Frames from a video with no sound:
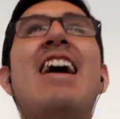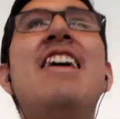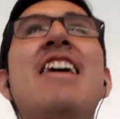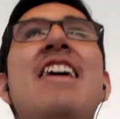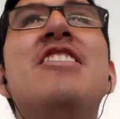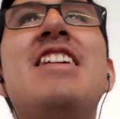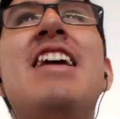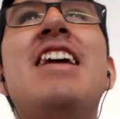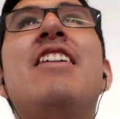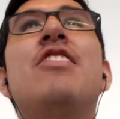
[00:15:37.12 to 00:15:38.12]
understand
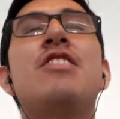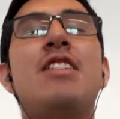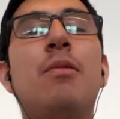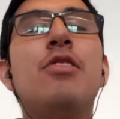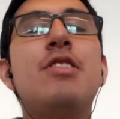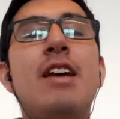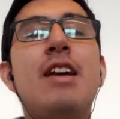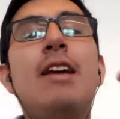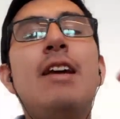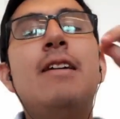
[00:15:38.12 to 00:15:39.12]
what you're
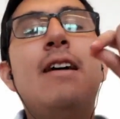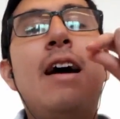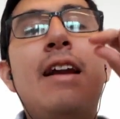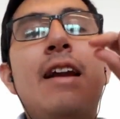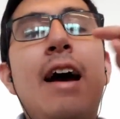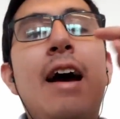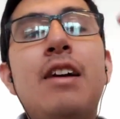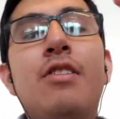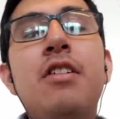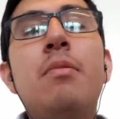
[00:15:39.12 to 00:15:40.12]
saying, and I agree
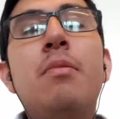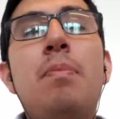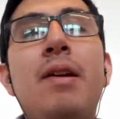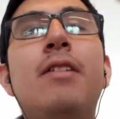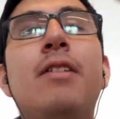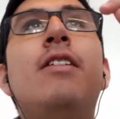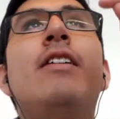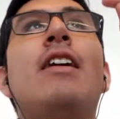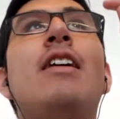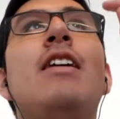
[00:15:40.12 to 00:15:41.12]
with Peter that
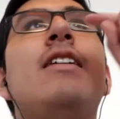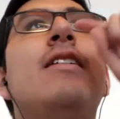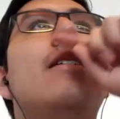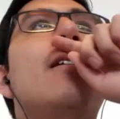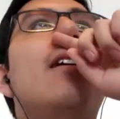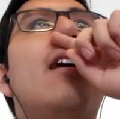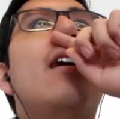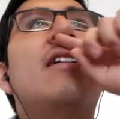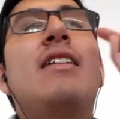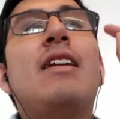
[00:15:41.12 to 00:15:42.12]
he
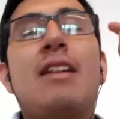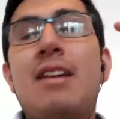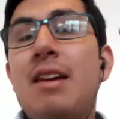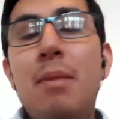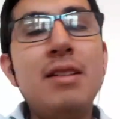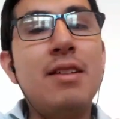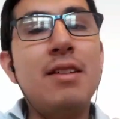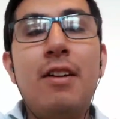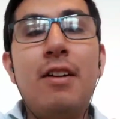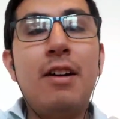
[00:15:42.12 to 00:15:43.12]
must have
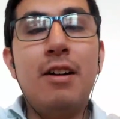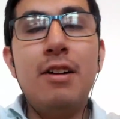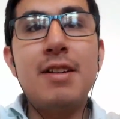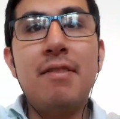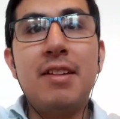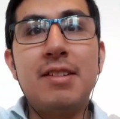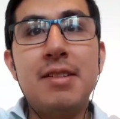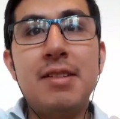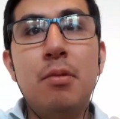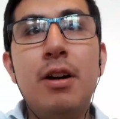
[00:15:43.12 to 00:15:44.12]
heard something
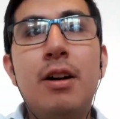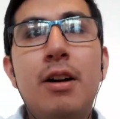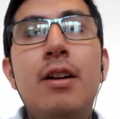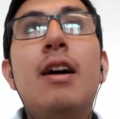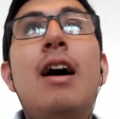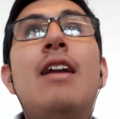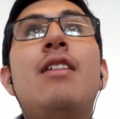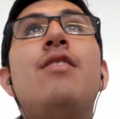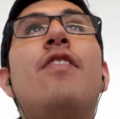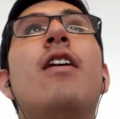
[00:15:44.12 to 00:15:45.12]
somewhere, and he
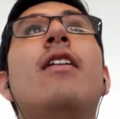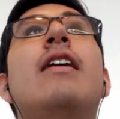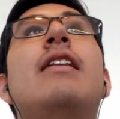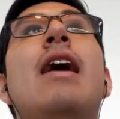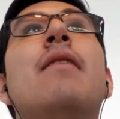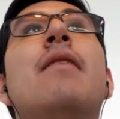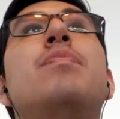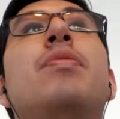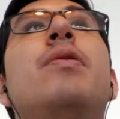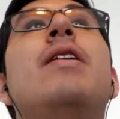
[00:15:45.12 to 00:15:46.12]
felt like that was
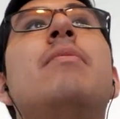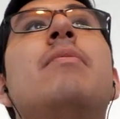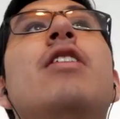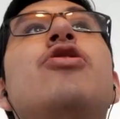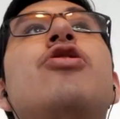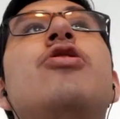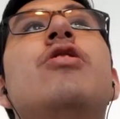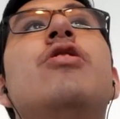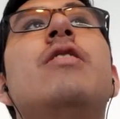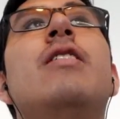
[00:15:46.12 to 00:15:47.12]
pretty much,
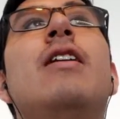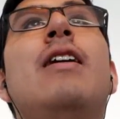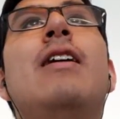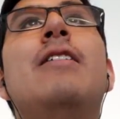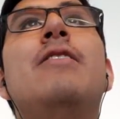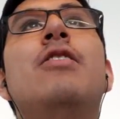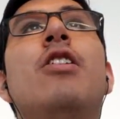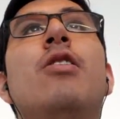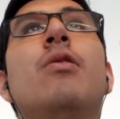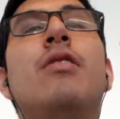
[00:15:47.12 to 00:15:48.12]

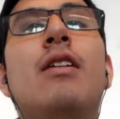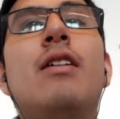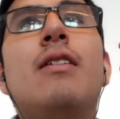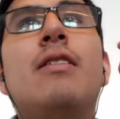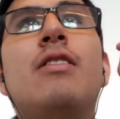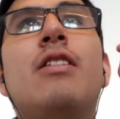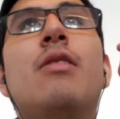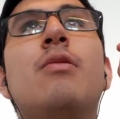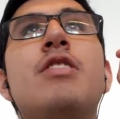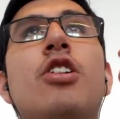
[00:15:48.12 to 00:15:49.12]
there was
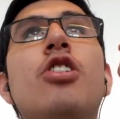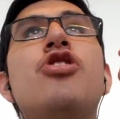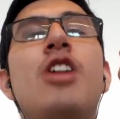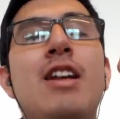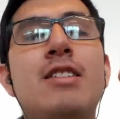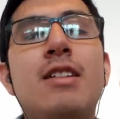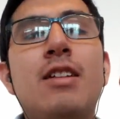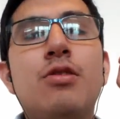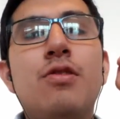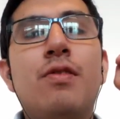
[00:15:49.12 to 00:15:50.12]
a good chance that
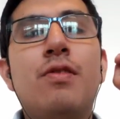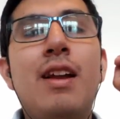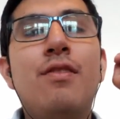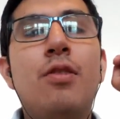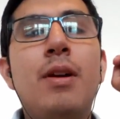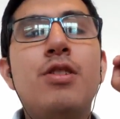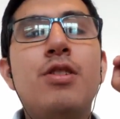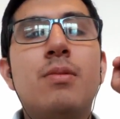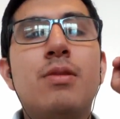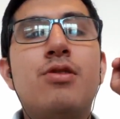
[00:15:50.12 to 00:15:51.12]
that information
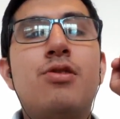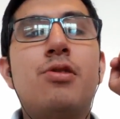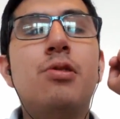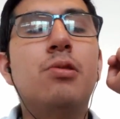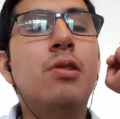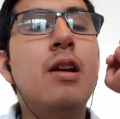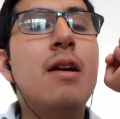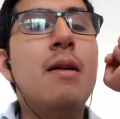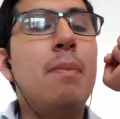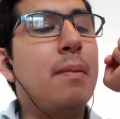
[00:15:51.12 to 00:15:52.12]
was true.
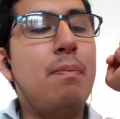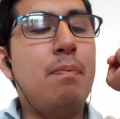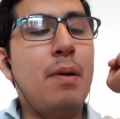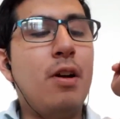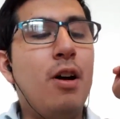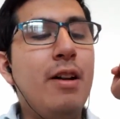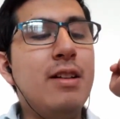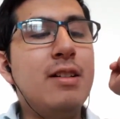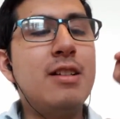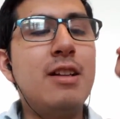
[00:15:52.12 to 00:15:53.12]
But
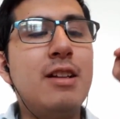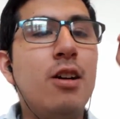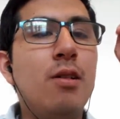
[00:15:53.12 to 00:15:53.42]
honestly, though,